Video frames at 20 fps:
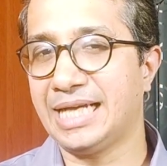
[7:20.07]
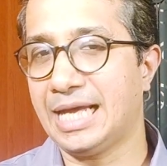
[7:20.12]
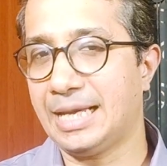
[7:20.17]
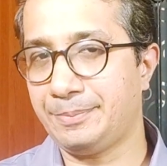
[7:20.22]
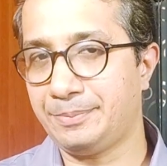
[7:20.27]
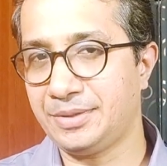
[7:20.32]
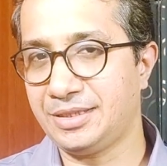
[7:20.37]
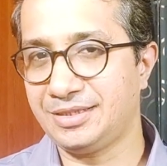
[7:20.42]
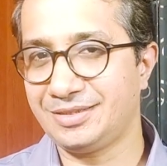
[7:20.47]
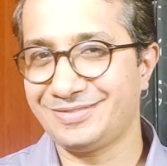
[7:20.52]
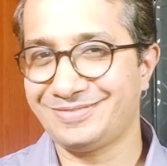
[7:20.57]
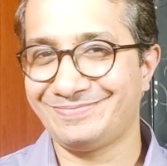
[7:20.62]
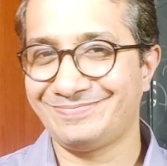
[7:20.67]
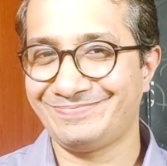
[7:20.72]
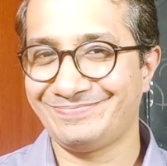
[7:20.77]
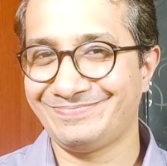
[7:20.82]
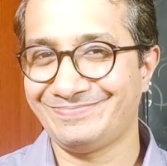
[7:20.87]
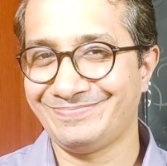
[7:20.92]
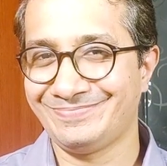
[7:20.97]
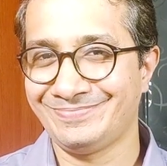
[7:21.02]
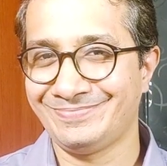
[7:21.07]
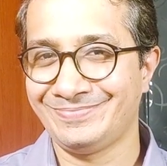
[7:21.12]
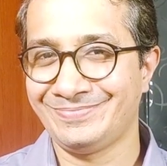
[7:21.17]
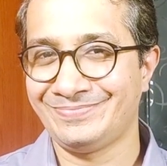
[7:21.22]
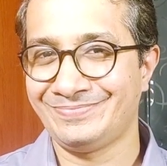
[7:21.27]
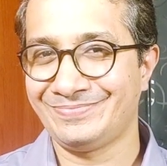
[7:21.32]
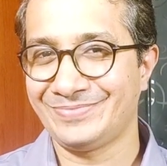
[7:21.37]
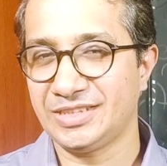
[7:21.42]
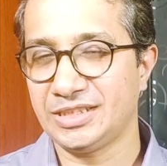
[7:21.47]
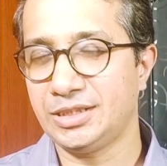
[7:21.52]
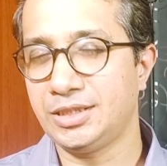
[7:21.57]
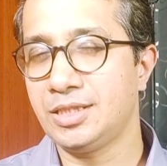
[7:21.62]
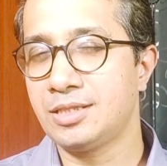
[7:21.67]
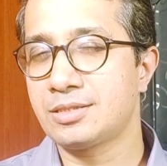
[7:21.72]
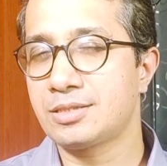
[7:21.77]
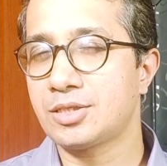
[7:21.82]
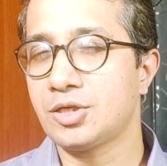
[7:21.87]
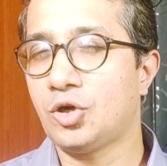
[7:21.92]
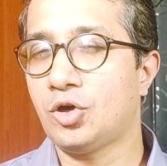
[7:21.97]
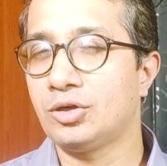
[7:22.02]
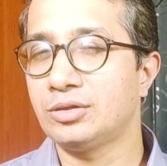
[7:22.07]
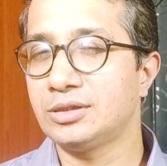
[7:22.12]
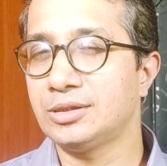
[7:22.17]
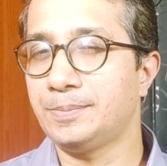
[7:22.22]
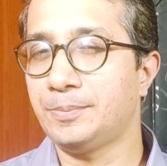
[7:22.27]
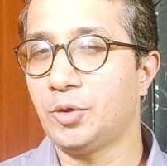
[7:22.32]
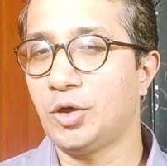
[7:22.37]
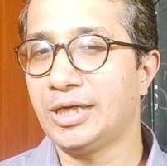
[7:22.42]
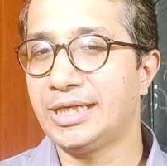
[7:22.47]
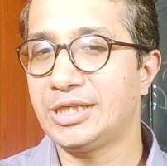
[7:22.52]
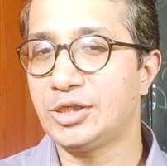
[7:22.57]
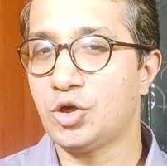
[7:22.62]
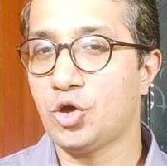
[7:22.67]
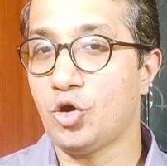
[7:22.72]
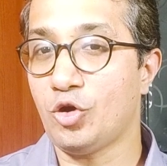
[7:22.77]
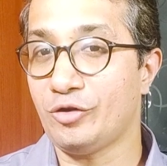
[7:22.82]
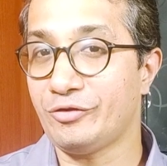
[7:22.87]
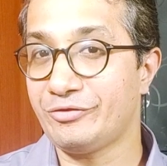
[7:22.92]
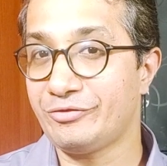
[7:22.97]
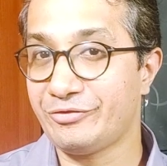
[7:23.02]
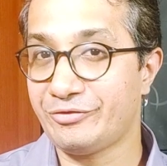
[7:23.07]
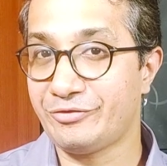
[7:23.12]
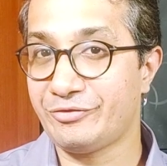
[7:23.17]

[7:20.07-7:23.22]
happened. Just on the point of.